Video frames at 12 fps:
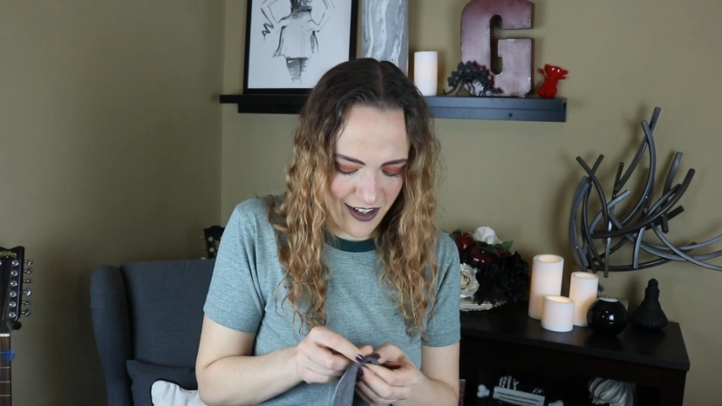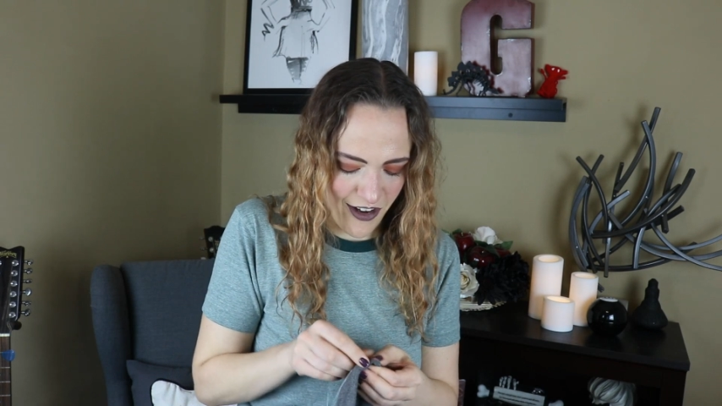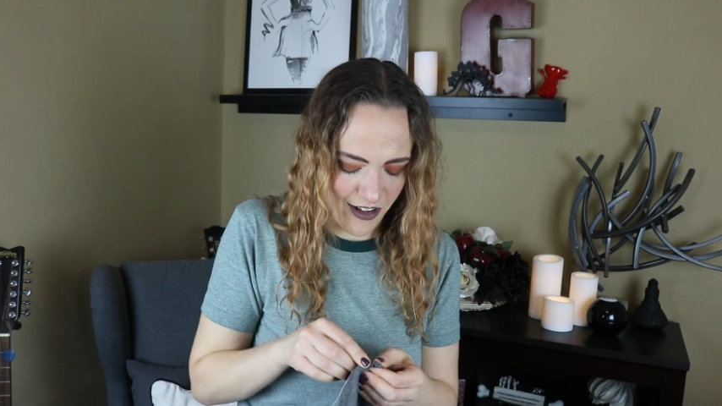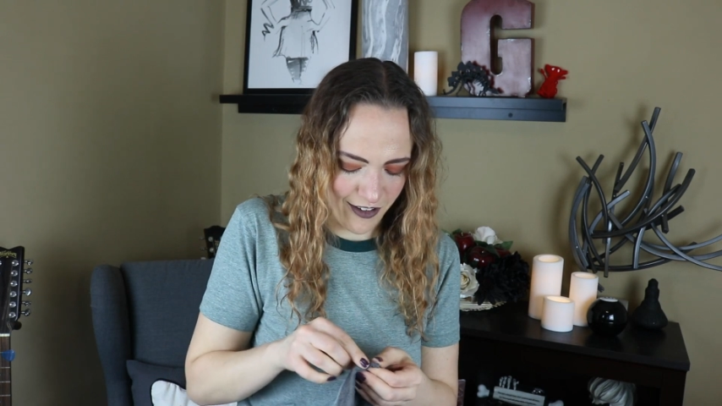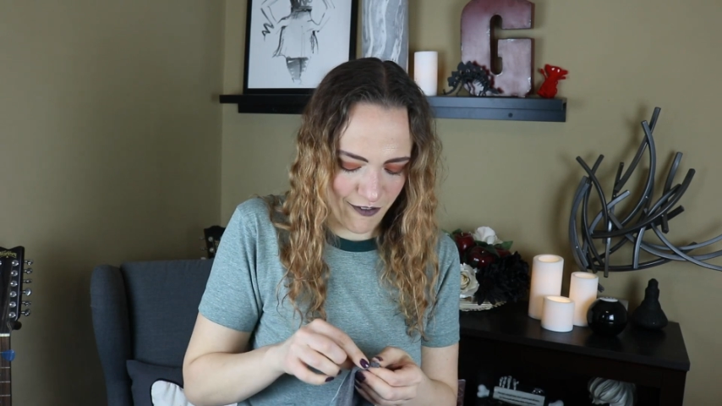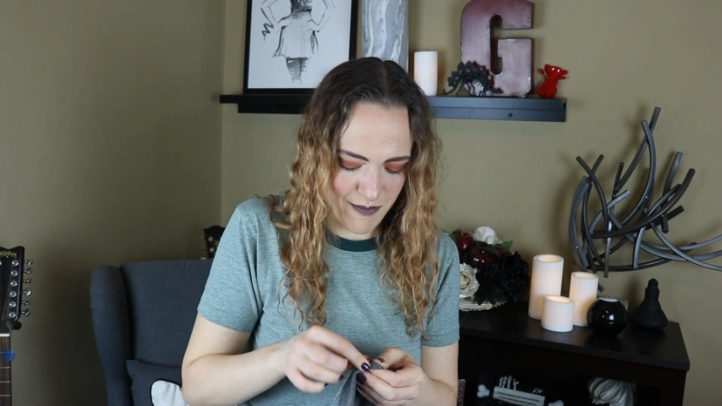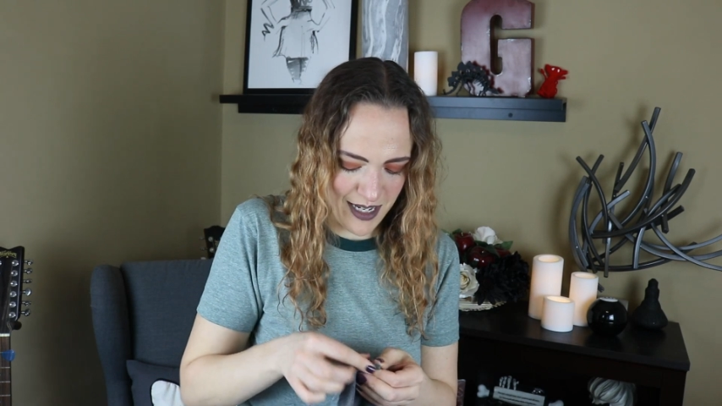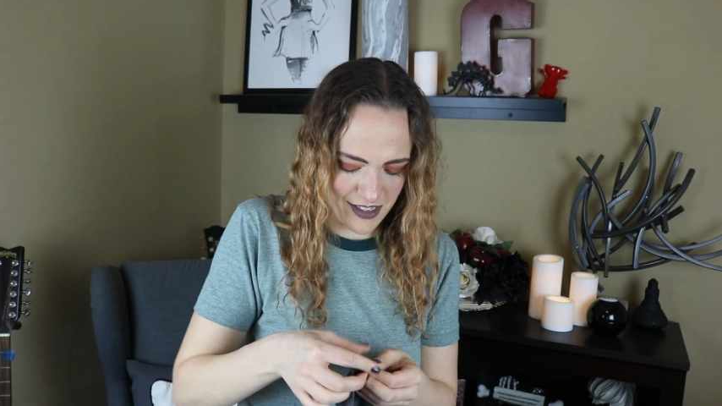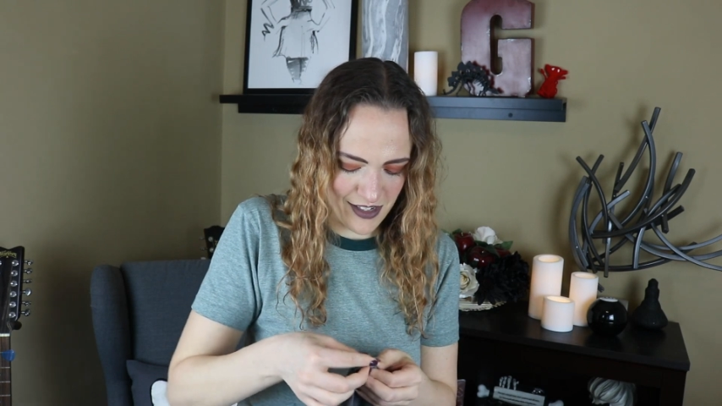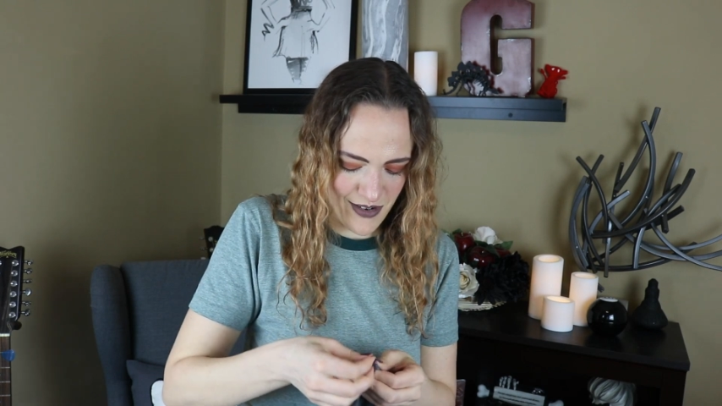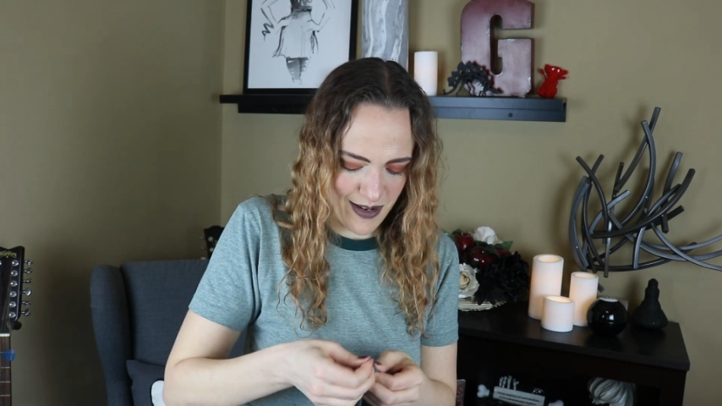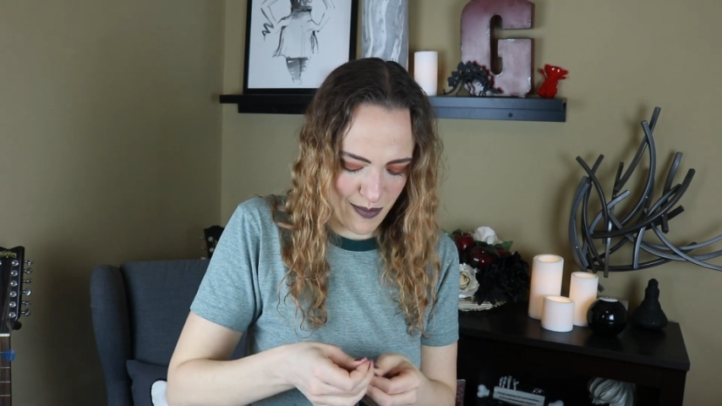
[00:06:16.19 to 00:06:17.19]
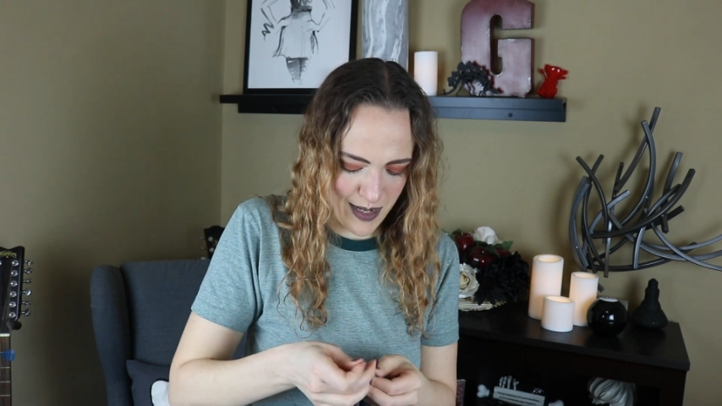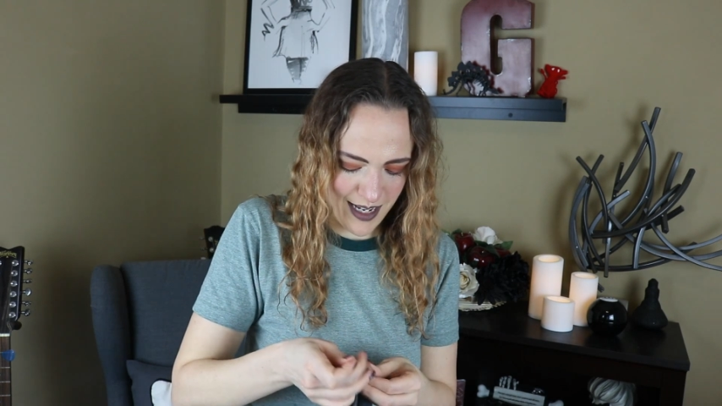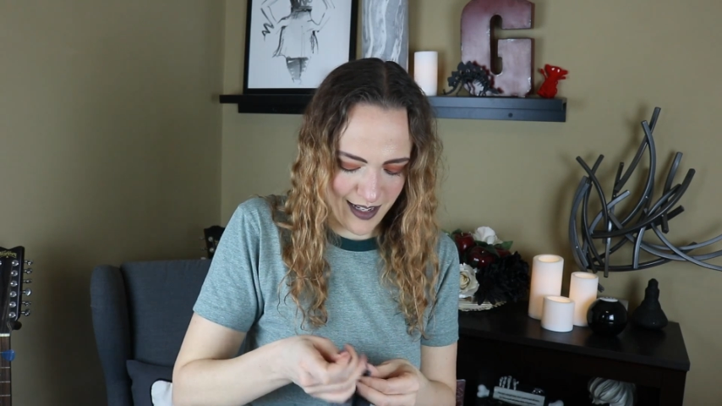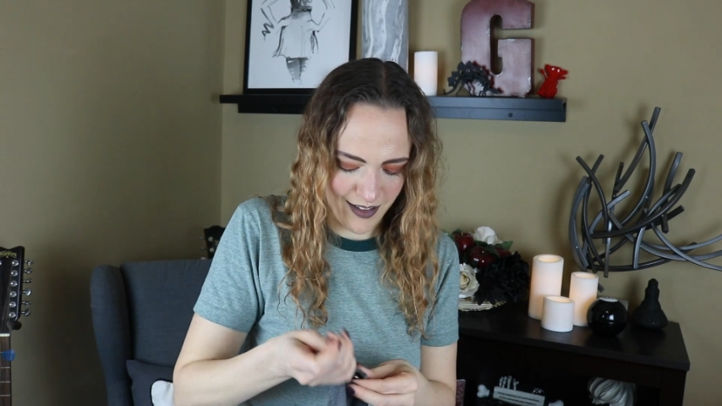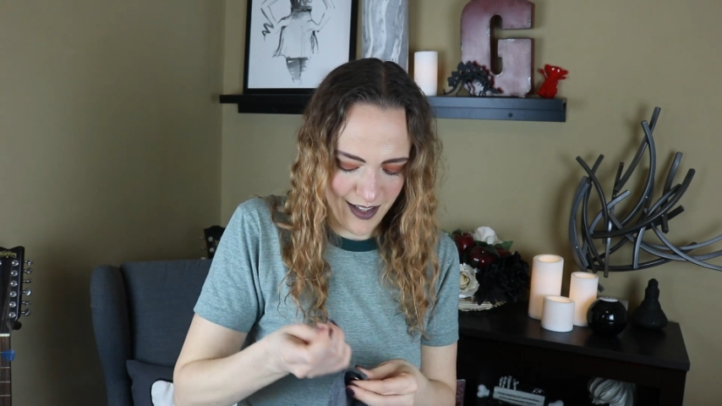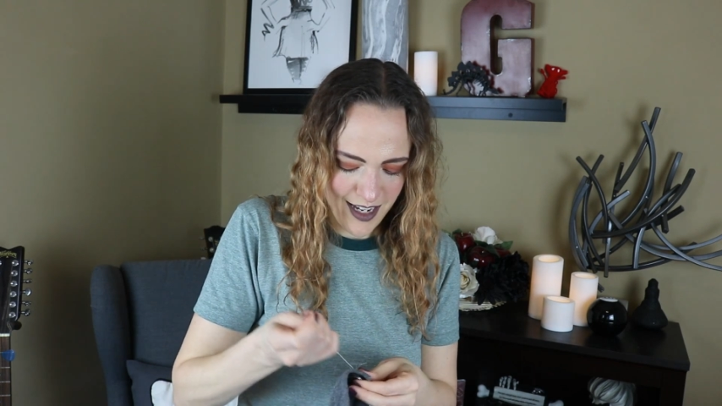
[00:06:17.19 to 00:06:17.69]
all of my sewing
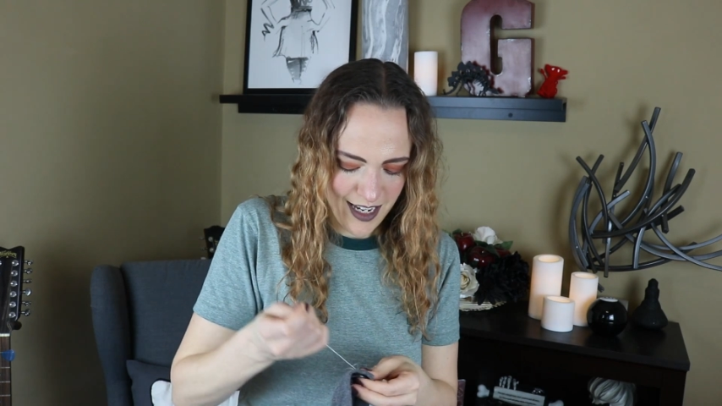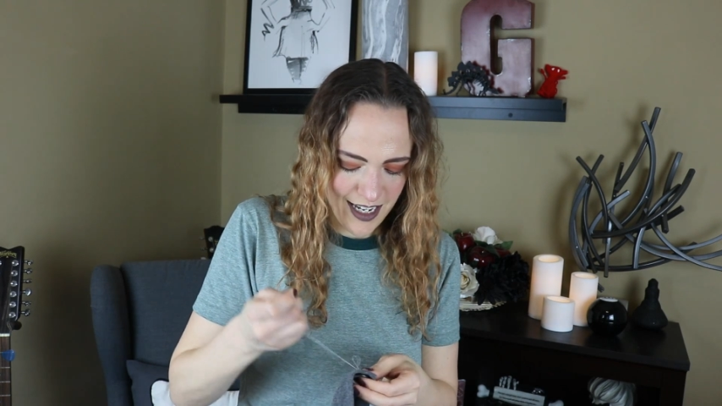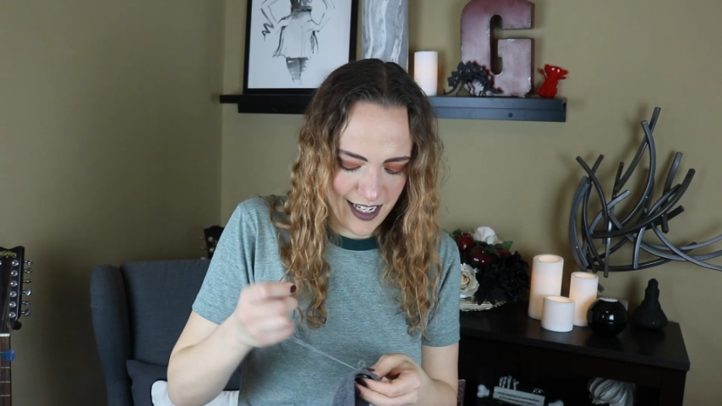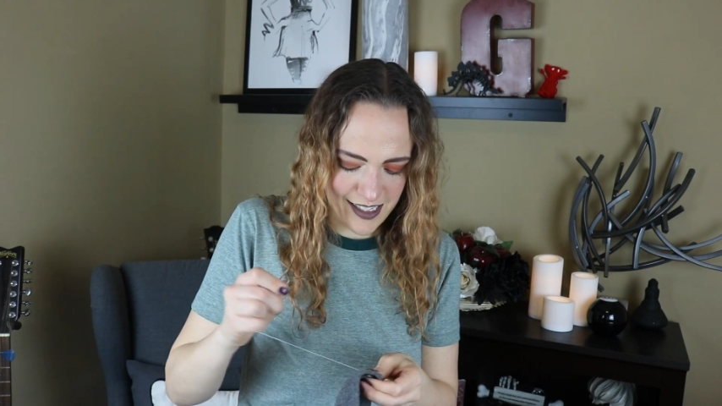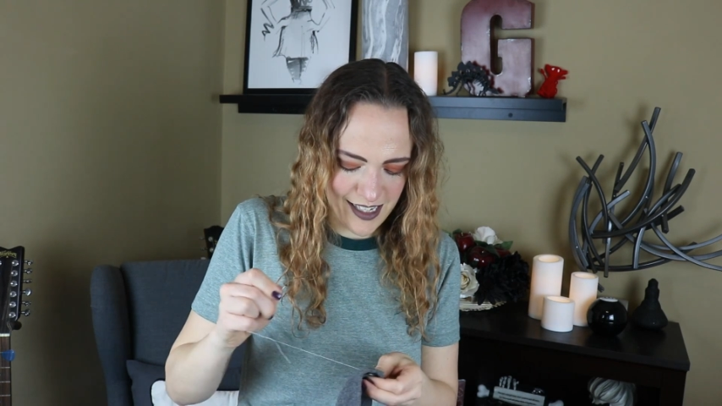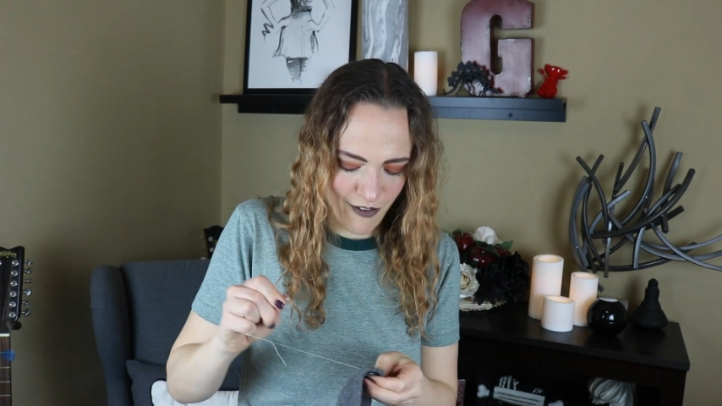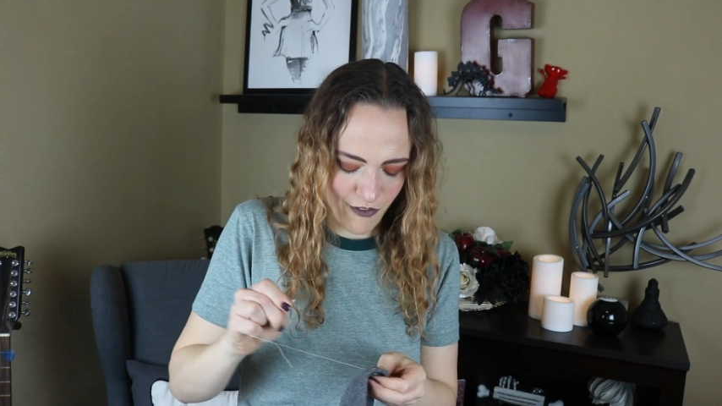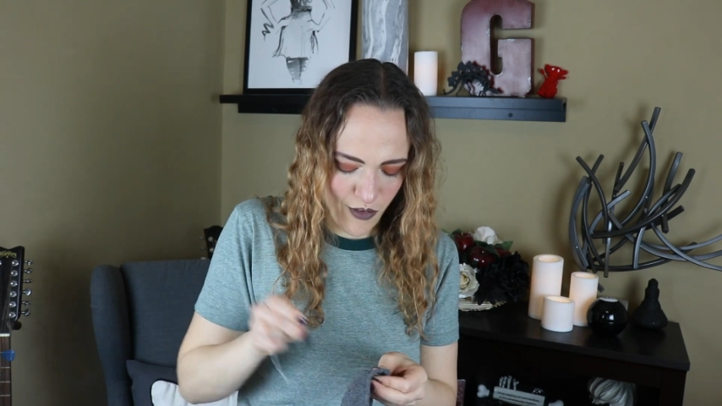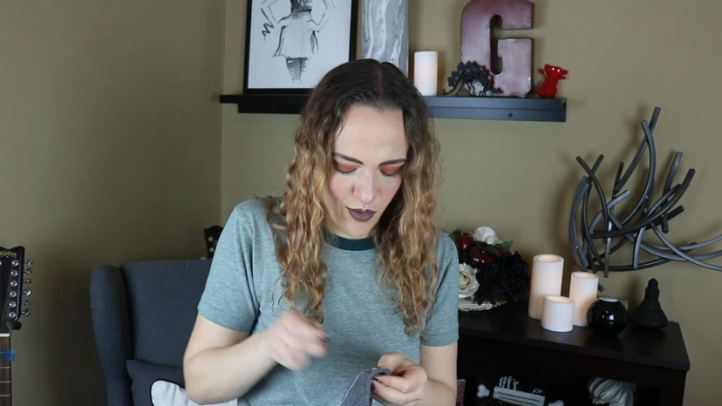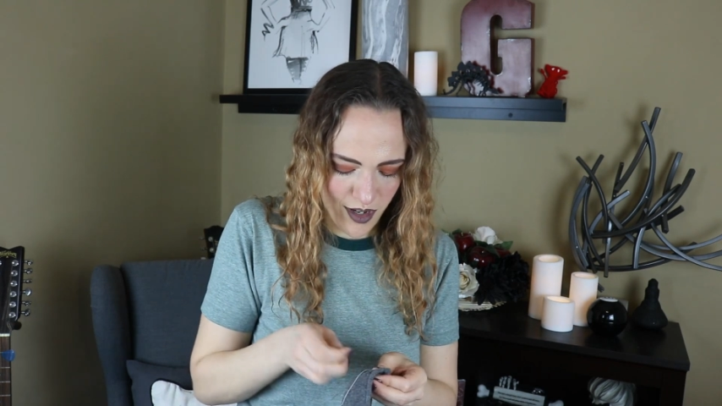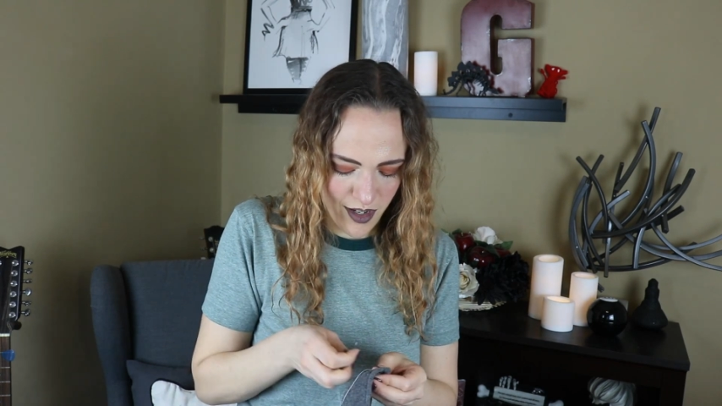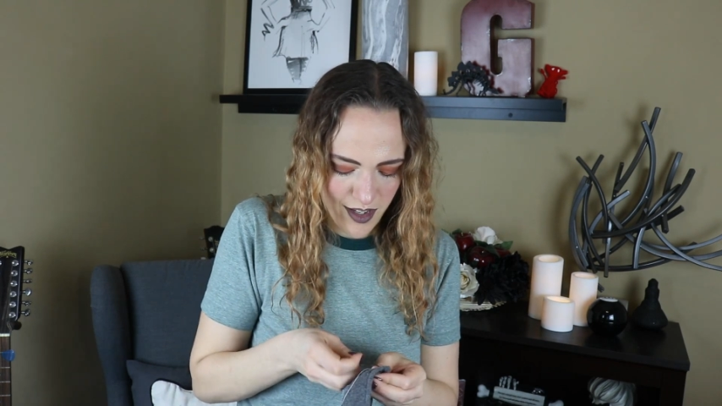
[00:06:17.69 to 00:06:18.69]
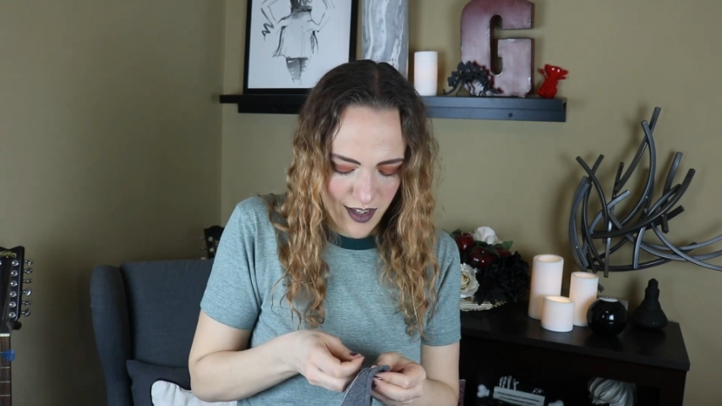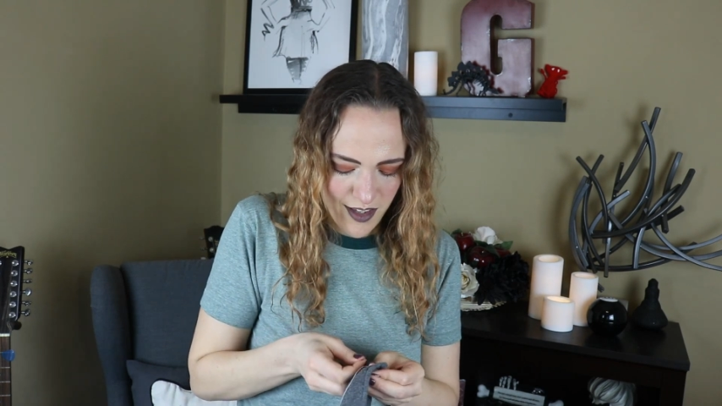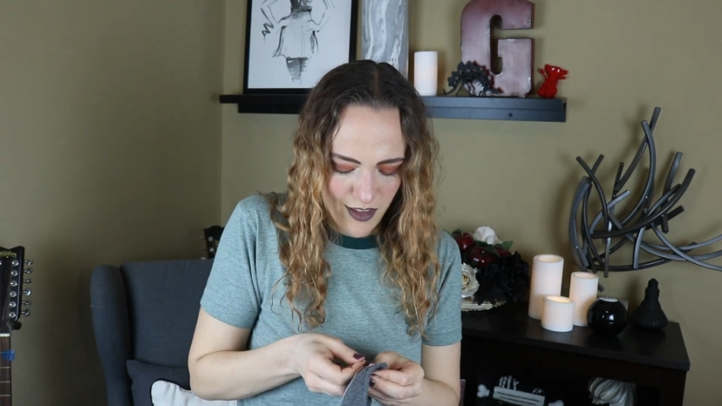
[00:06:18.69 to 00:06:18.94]
pile except for